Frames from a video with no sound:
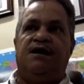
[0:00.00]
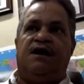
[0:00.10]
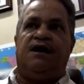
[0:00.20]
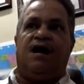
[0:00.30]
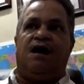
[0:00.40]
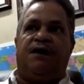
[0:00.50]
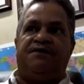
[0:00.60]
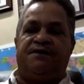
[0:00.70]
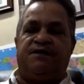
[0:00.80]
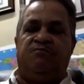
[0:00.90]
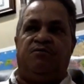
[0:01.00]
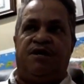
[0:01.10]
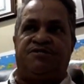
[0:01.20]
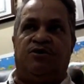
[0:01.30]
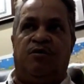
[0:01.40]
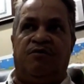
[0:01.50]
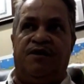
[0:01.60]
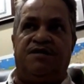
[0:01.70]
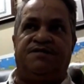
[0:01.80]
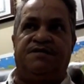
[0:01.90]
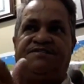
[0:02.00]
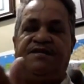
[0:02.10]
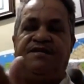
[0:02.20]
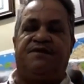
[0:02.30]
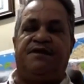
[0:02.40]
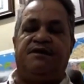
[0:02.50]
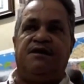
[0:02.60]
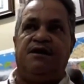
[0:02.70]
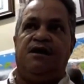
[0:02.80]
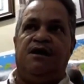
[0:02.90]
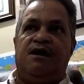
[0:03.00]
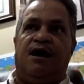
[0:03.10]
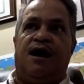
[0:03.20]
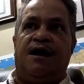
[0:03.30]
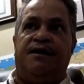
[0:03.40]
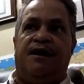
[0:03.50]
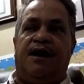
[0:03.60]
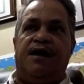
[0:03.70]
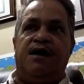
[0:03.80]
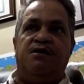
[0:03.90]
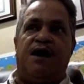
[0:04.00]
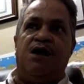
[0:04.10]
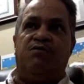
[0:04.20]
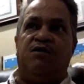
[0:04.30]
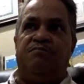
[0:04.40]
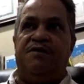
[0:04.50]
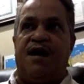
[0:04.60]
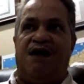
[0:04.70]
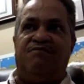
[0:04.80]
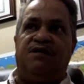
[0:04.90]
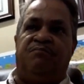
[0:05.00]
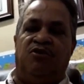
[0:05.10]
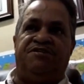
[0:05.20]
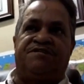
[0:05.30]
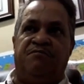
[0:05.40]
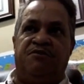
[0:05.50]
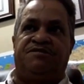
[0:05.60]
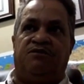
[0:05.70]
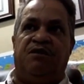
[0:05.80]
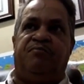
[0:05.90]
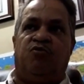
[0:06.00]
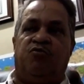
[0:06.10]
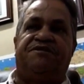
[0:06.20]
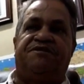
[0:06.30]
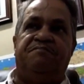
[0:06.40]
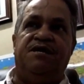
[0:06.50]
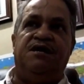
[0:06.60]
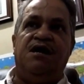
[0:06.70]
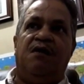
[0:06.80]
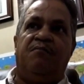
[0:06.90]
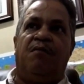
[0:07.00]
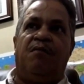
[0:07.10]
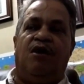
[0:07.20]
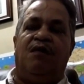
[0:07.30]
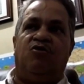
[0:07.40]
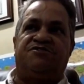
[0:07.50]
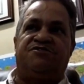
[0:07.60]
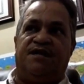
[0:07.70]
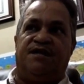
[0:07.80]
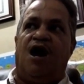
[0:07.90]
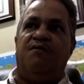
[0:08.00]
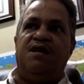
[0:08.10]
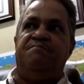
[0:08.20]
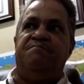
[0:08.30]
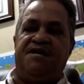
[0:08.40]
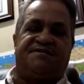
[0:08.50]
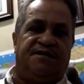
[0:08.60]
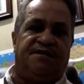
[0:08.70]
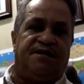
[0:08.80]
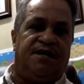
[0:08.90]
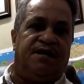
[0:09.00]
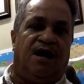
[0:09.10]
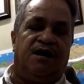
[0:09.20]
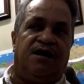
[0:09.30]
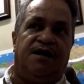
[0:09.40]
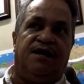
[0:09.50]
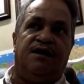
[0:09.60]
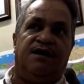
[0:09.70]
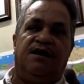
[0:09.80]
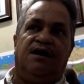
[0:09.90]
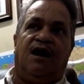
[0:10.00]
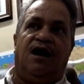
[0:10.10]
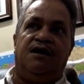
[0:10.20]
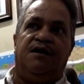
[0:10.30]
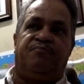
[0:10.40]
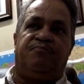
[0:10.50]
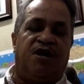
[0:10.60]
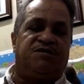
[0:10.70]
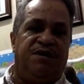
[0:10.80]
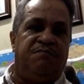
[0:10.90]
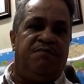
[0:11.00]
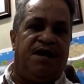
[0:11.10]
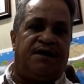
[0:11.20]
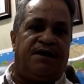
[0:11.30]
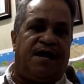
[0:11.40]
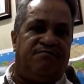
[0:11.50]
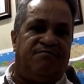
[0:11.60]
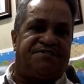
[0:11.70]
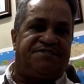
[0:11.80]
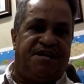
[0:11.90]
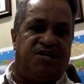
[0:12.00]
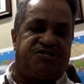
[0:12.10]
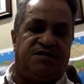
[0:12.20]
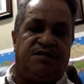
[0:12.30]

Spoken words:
And I think the Minister of Home Affairs did the same thing. And I would be having the police commissioner report to me probably almost on an hourly basis on the progress being made in that investigation.